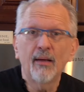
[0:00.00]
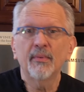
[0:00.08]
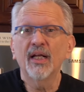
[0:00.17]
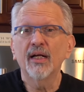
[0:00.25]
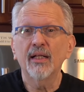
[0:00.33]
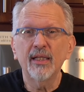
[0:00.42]
I'm
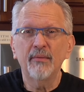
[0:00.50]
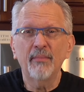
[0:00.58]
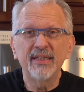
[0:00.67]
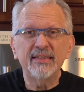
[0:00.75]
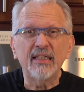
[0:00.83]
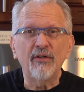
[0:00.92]
gonna clean
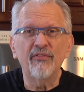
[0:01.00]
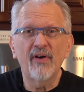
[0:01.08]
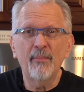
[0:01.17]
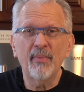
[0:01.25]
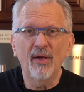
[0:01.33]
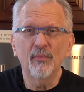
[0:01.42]
myself
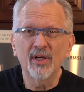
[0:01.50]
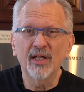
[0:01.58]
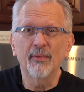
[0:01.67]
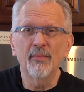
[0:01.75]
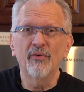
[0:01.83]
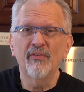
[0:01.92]
up and we're
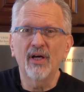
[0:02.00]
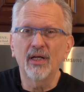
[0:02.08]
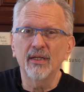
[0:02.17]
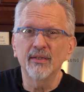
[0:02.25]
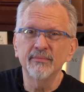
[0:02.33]
gonna move on.